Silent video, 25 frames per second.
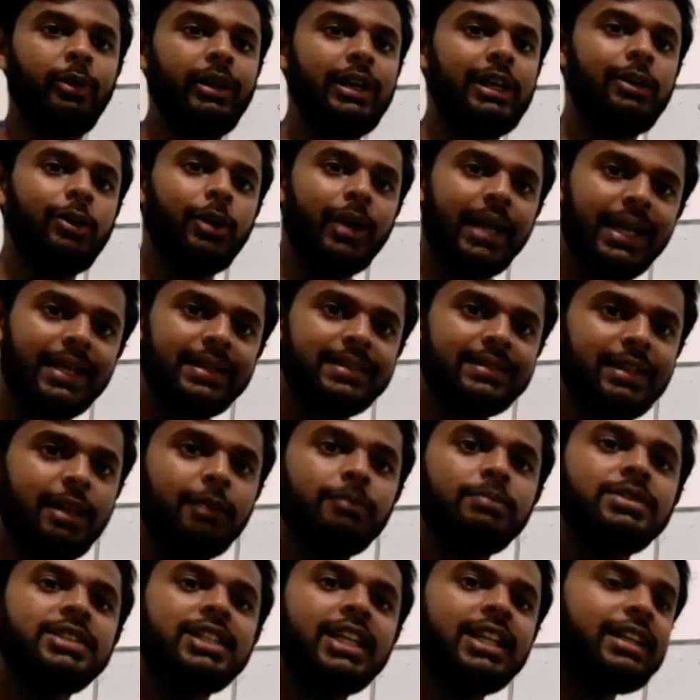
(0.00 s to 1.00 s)
will look at
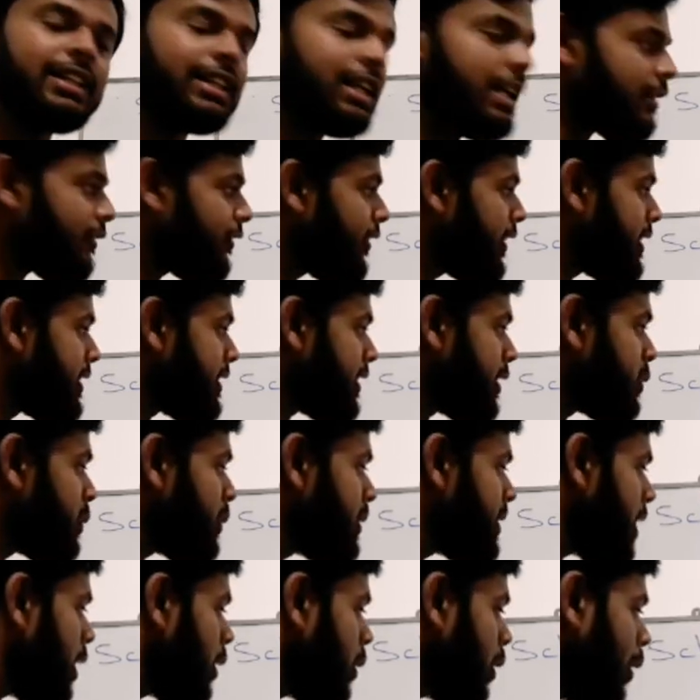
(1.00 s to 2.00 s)
some general
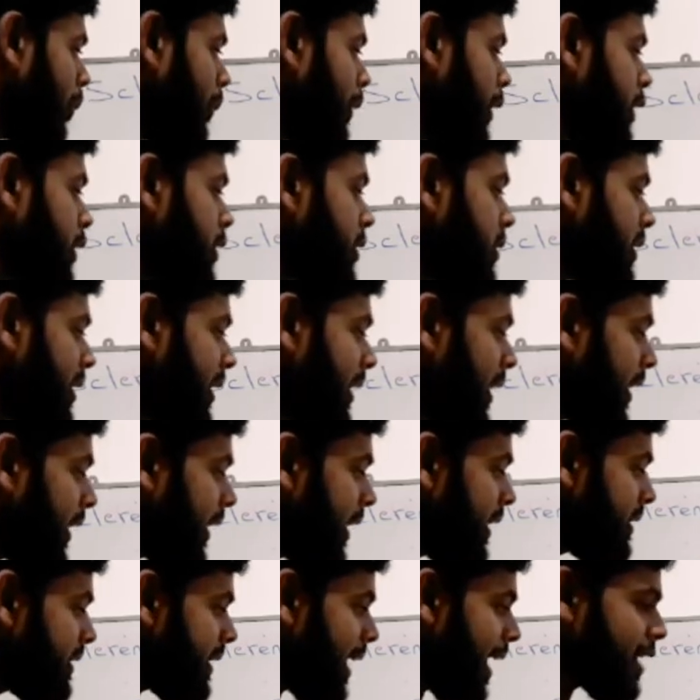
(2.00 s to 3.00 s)
features which are common to
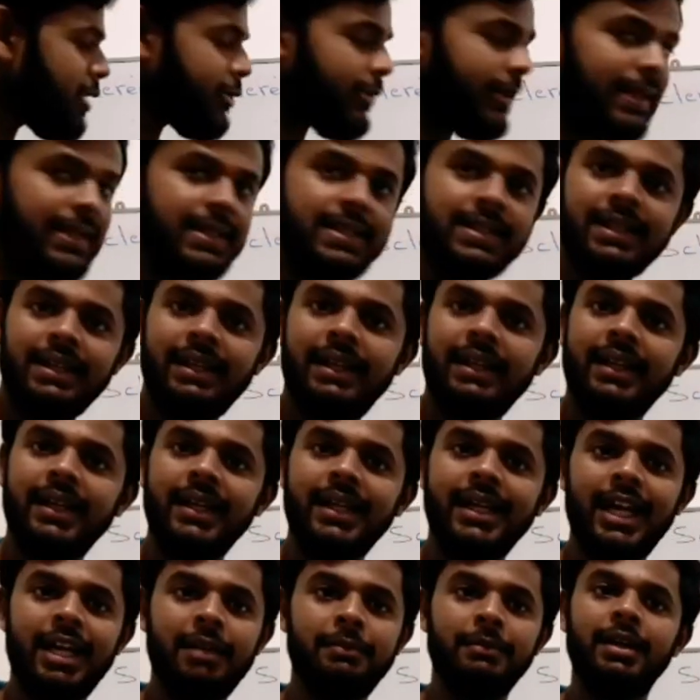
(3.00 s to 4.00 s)
sclerites as well as
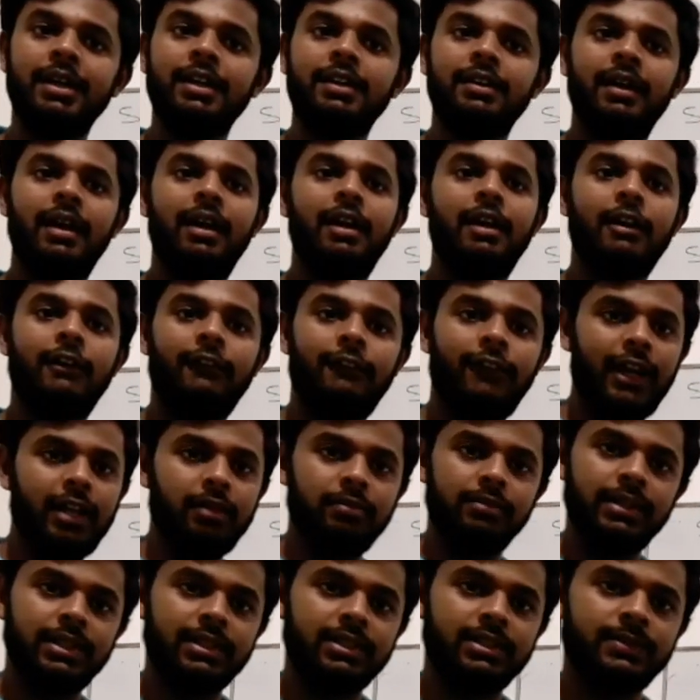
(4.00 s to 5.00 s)
sclerenchyma
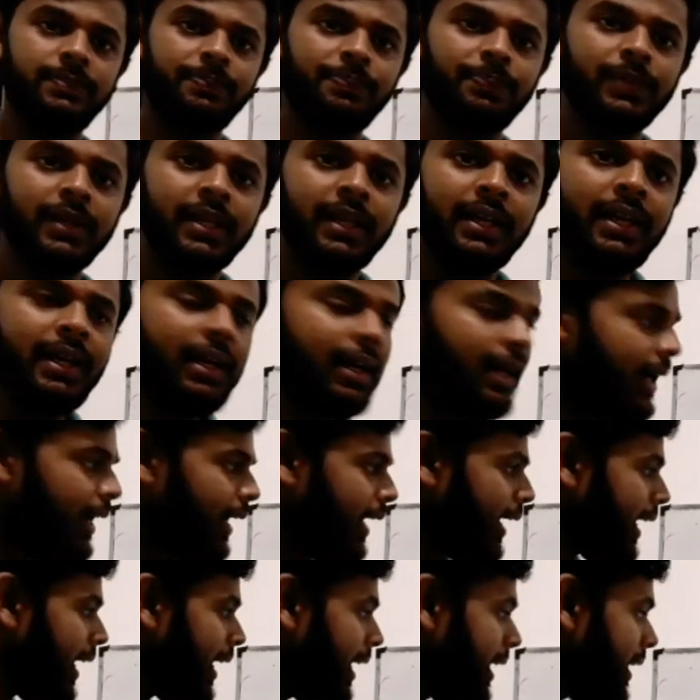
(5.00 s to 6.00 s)
fibers.
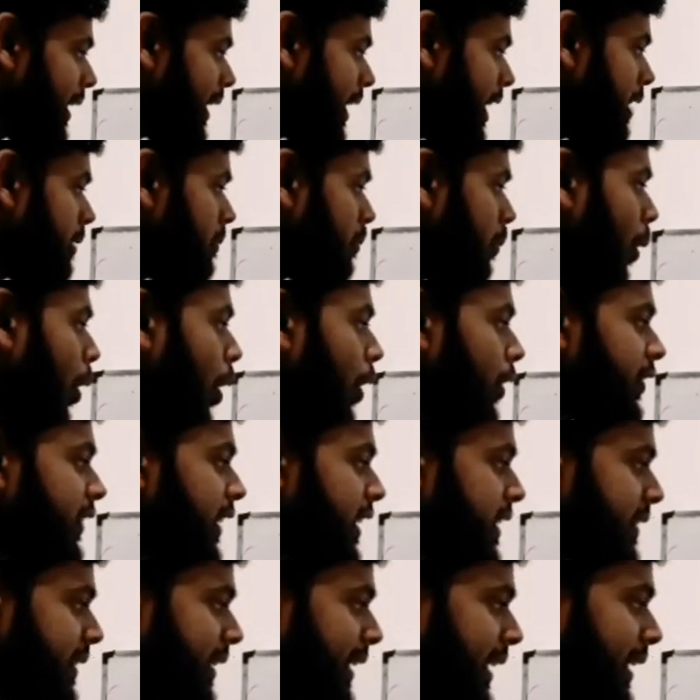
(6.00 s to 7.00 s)
Here in
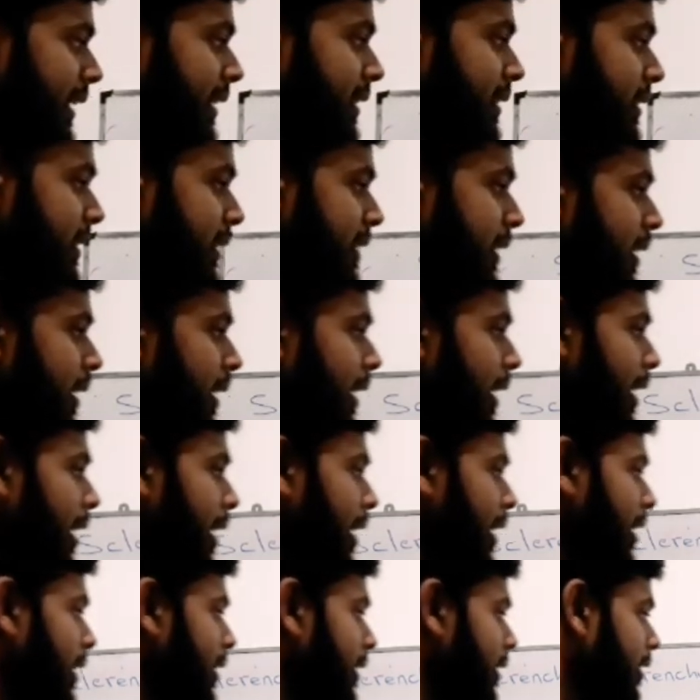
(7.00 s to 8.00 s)
both the
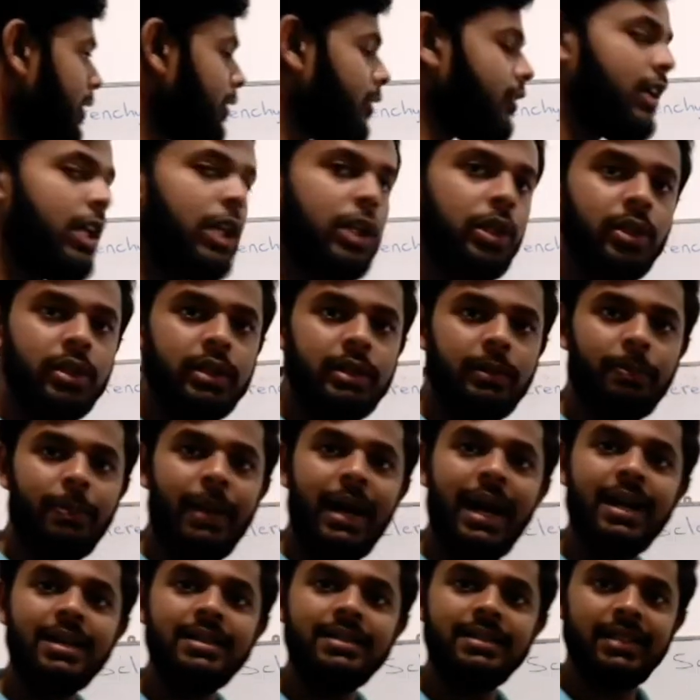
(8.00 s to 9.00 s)
cells, we know the
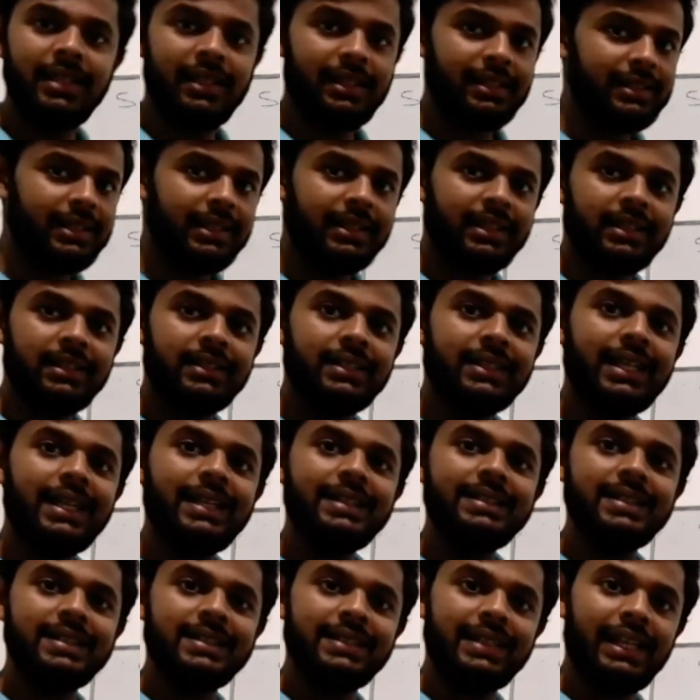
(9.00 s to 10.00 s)
plant cell, it
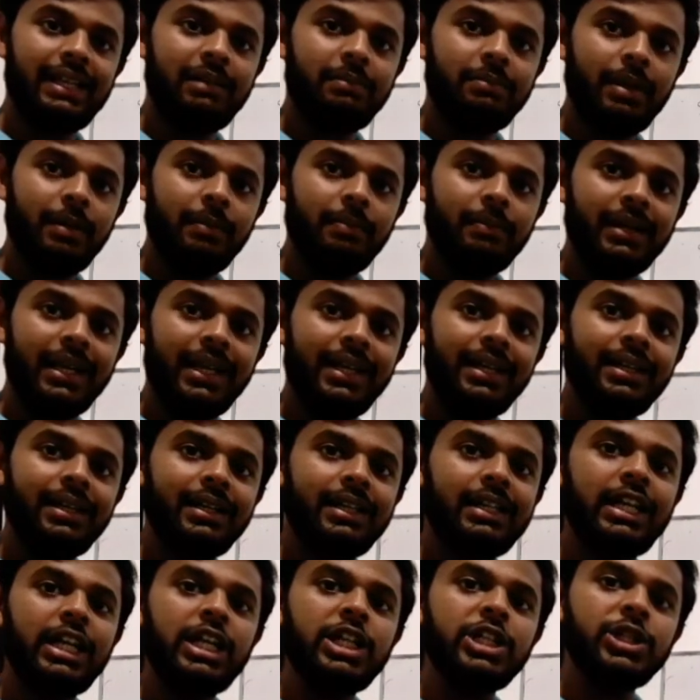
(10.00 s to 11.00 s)
contains a cell
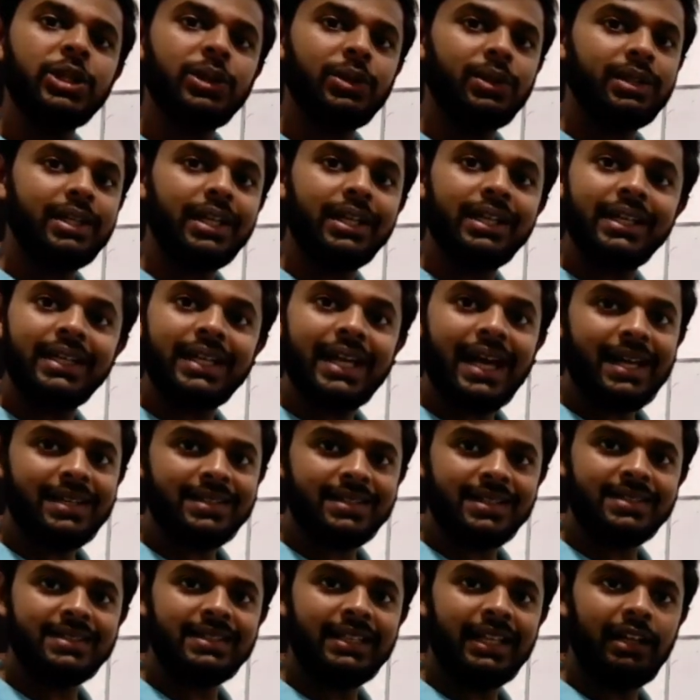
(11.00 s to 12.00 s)
membrane. In addition to that, it
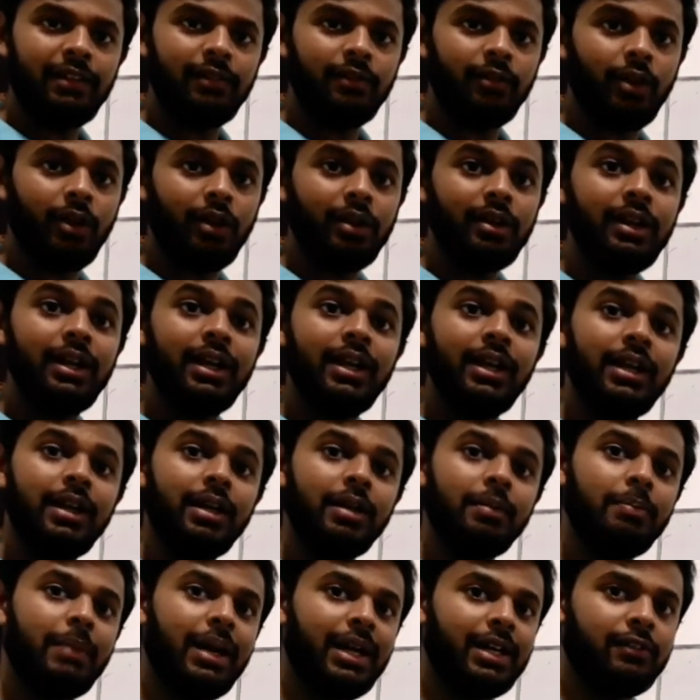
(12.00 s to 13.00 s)
has a cell
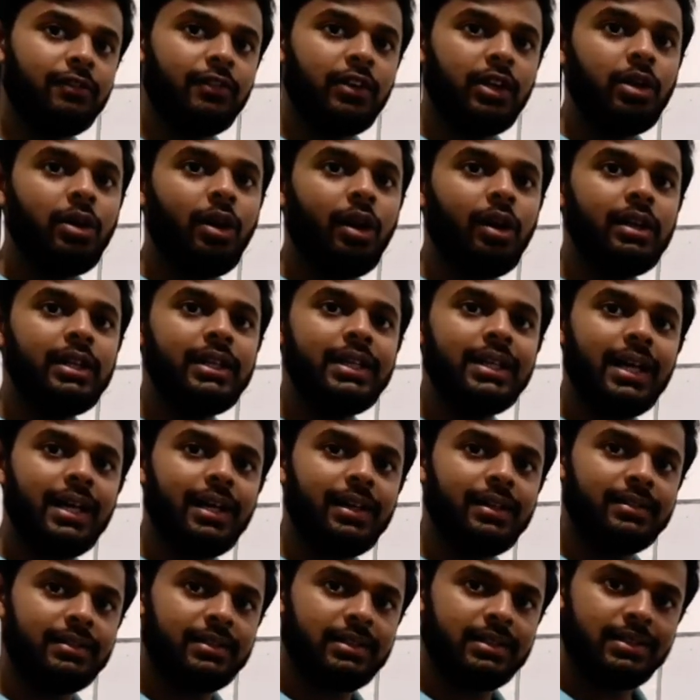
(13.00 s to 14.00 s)
wall. But we call
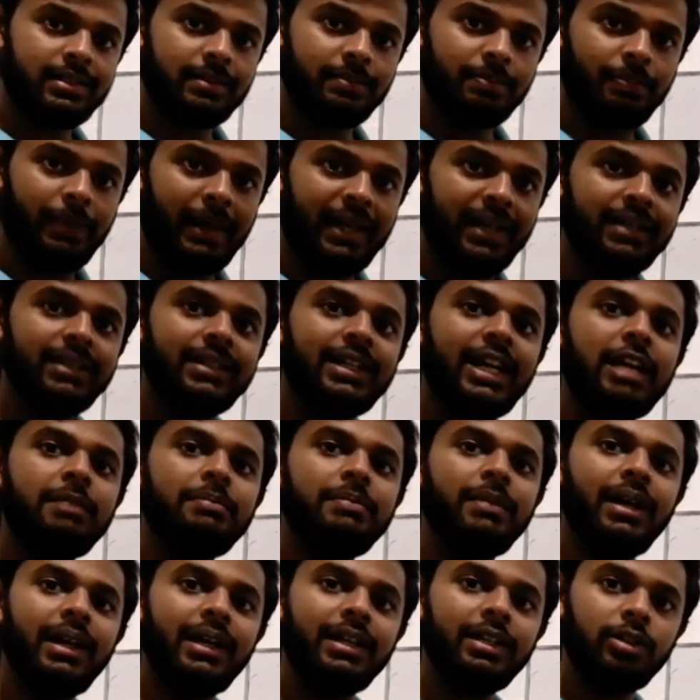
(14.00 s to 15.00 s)
in
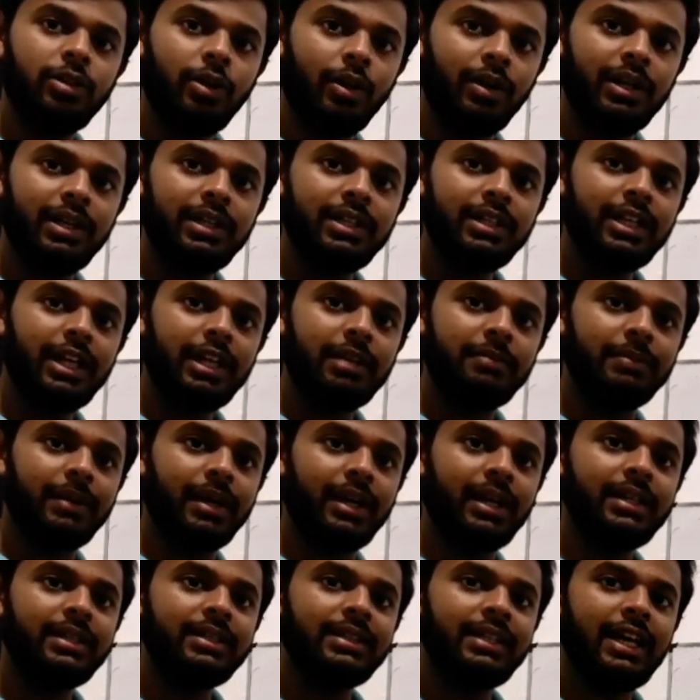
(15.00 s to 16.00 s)
parenchyma and
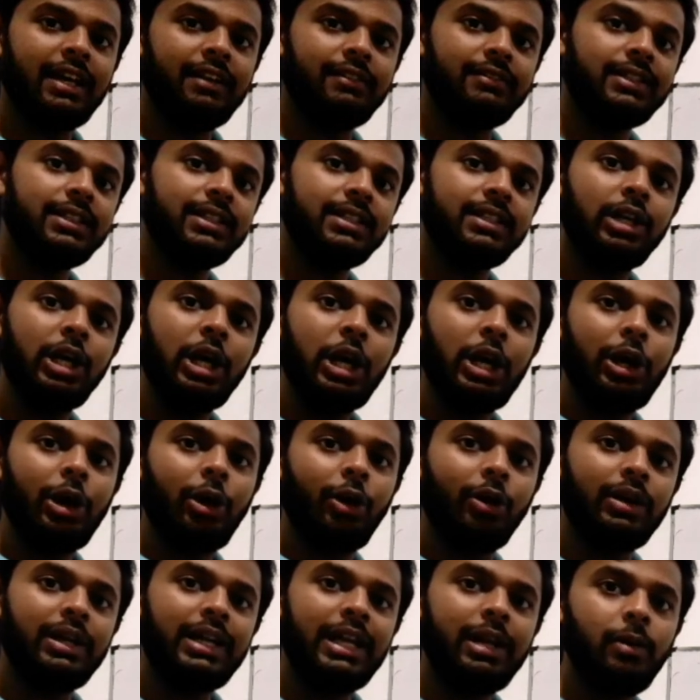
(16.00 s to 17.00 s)
collenchyma, they are
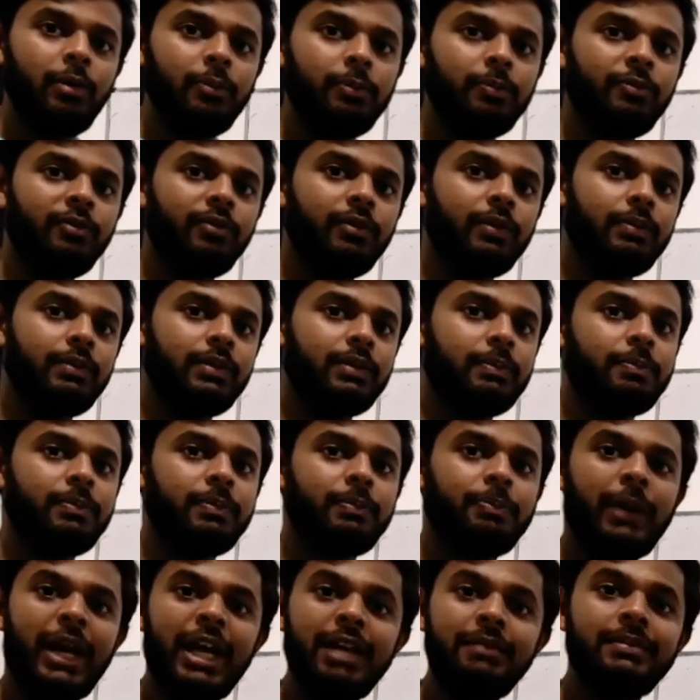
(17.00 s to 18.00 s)

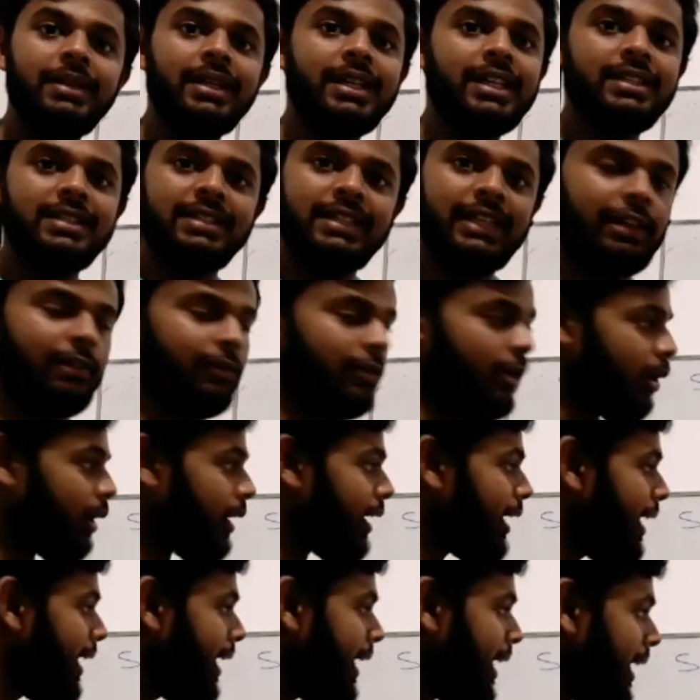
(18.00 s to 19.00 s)
only primary cell
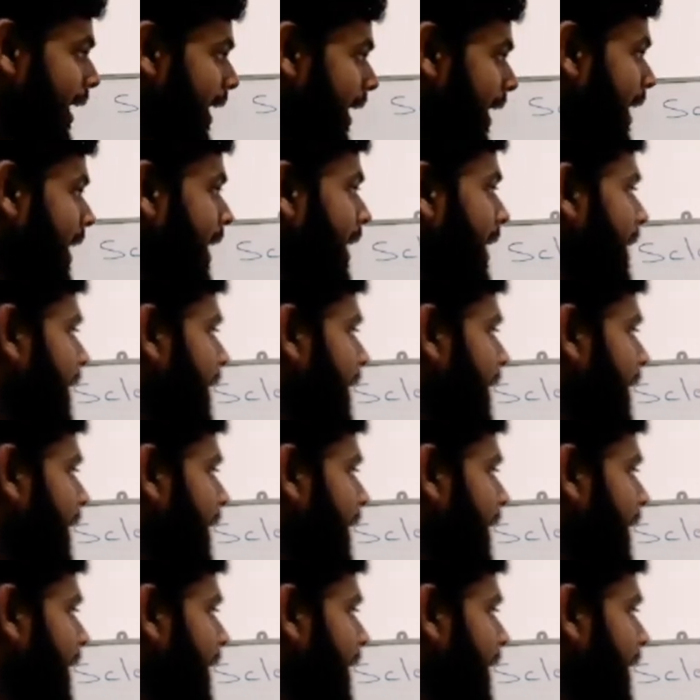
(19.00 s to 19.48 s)
wall. Here